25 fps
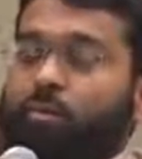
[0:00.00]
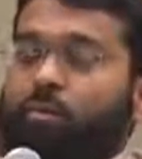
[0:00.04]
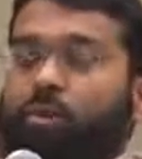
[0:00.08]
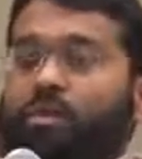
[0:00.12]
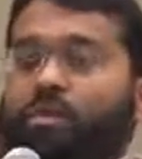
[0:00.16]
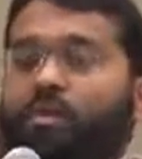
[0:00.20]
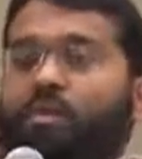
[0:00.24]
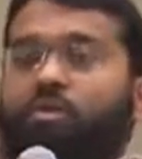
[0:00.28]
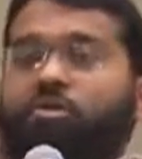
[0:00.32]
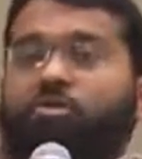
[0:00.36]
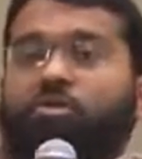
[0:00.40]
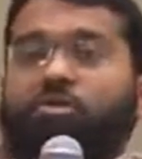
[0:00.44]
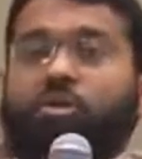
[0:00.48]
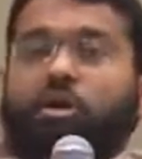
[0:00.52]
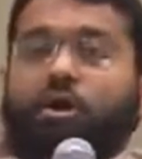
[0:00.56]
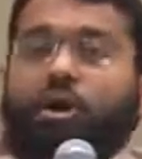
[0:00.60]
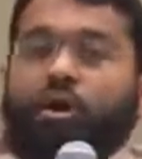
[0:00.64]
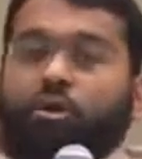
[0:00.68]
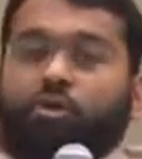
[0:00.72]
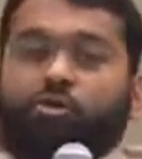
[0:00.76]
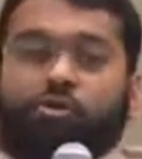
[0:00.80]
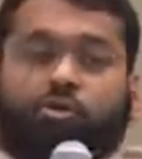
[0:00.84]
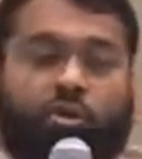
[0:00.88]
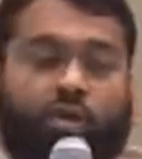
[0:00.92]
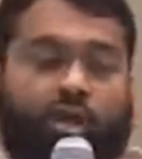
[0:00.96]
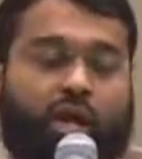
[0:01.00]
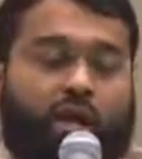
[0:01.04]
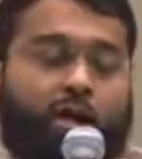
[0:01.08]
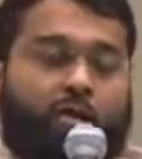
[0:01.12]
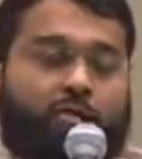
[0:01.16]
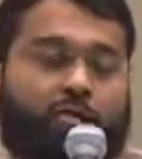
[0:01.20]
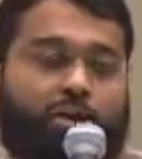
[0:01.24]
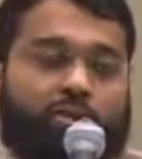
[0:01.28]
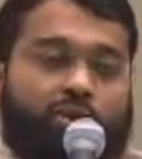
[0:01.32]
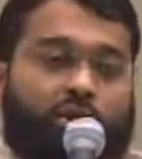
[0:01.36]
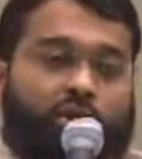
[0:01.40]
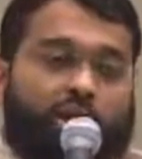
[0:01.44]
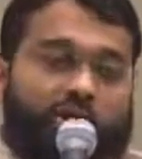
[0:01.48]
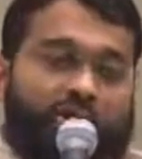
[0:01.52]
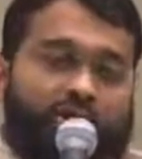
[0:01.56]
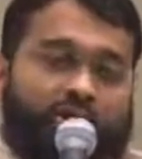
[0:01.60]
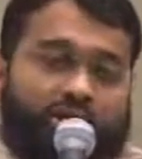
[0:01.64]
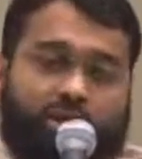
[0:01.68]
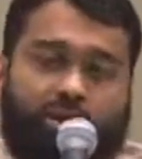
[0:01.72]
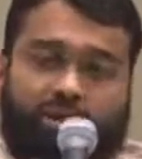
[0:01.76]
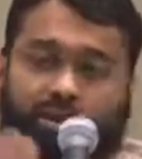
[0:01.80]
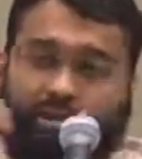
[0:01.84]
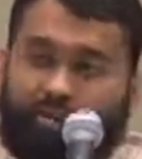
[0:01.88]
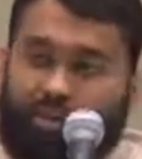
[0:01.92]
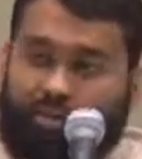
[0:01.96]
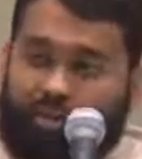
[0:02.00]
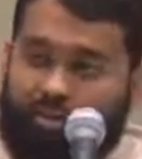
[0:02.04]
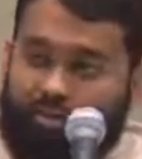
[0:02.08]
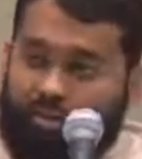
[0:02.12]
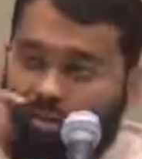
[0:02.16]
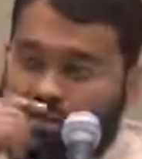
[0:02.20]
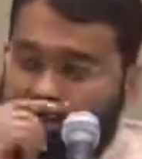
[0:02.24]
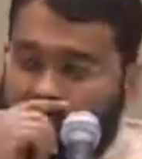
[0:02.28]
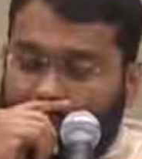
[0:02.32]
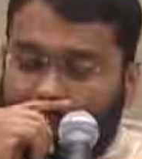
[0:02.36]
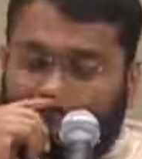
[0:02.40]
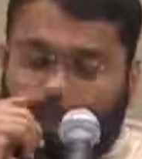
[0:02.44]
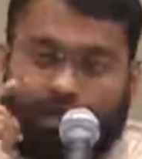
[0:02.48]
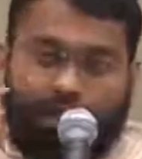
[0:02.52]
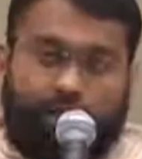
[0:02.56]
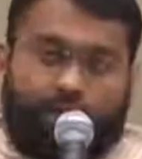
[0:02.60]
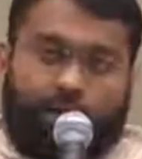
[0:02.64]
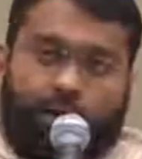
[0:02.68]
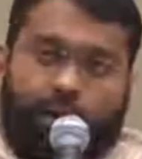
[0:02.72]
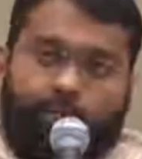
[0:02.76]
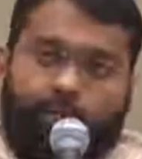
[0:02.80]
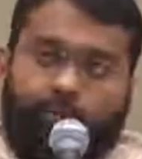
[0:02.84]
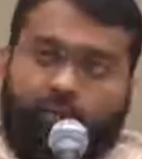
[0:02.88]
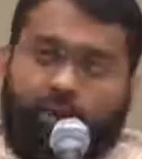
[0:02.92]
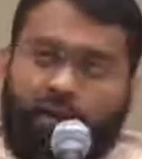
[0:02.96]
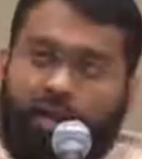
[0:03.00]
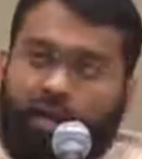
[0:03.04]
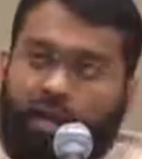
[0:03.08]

But these are cultural. I remember I studied at the University of Medina,